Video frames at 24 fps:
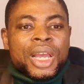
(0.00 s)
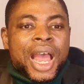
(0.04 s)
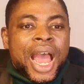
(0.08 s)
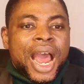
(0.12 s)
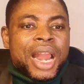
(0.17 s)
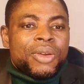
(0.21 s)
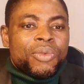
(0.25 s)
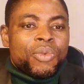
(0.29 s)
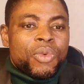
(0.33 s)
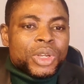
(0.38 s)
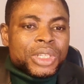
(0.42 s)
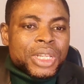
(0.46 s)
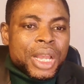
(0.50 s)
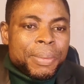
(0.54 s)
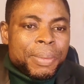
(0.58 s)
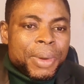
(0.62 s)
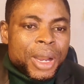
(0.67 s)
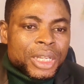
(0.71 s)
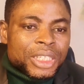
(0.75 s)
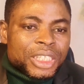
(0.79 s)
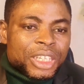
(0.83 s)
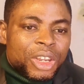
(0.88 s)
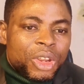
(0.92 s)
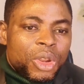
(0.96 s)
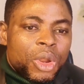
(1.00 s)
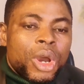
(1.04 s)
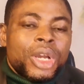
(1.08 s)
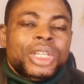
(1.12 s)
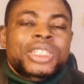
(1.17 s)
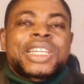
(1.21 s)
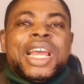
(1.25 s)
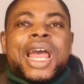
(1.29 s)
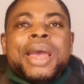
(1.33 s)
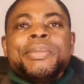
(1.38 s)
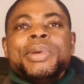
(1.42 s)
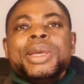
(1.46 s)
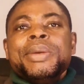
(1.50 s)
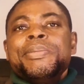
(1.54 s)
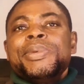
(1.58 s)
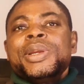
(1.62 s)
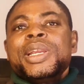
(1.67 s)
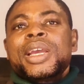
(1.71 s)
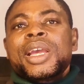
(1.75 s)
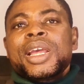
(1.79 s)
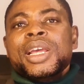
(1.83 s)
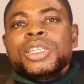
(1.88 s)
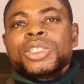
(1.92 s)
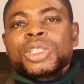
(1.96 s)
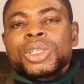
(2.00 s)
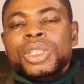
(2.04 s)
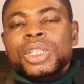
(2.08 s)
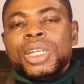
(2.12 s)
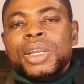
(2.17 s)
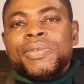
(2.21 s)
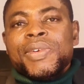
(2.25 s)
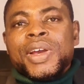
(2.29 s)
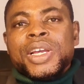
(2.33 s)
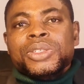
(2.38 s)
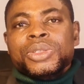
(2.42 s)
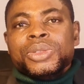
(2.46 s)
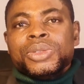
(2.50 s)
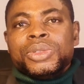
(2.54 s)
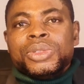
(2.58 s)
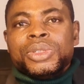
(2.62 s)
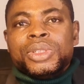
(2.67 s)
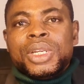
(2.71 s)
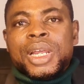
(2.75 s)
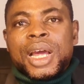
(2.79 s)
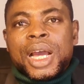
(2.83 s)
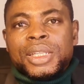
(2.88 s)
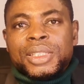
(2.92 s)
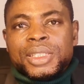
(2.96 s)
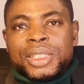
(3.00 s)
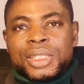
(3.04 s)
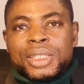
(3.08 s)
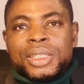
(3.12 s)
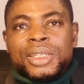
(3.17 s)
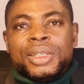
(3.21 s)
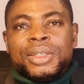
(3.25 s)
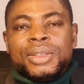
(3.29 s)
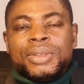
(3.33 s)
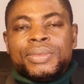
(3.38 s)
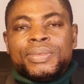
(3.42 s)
And what about long-term implication if I should do that?